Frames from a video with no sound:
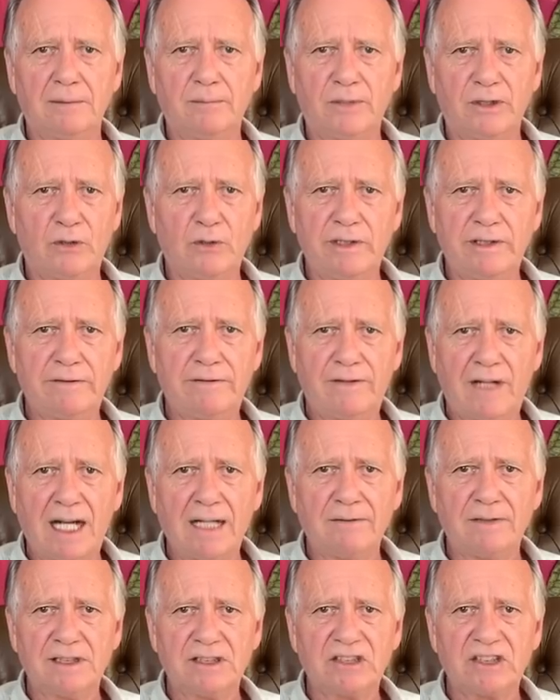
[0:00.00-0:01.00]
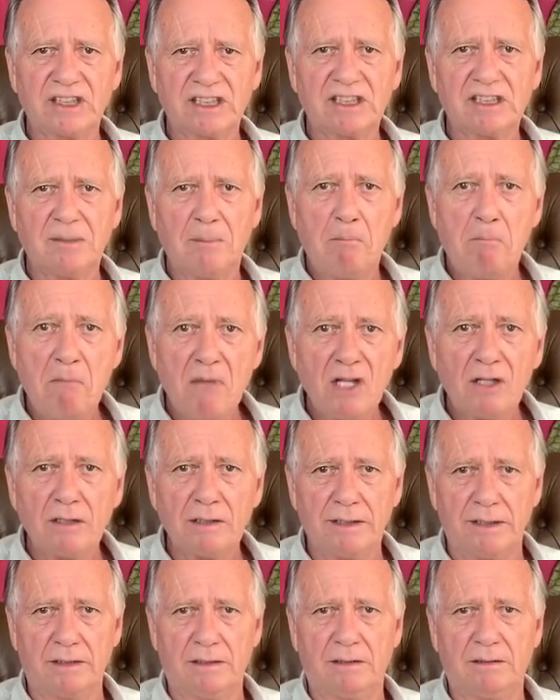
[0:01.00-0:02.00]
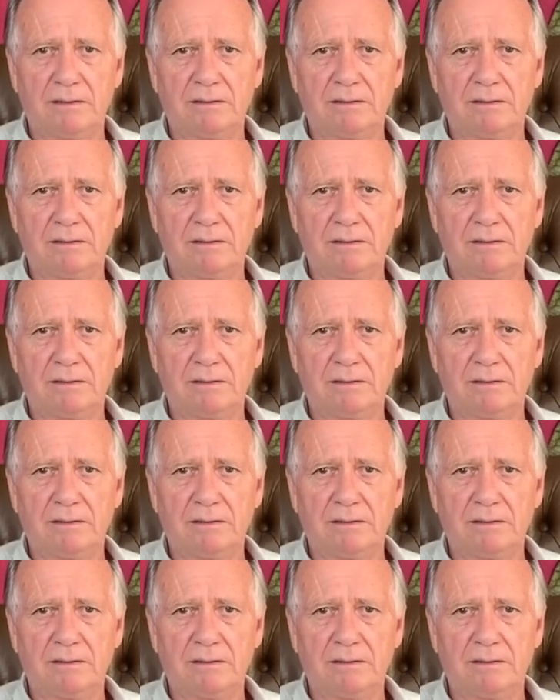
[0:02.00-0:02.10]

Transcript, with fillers: between five and six million.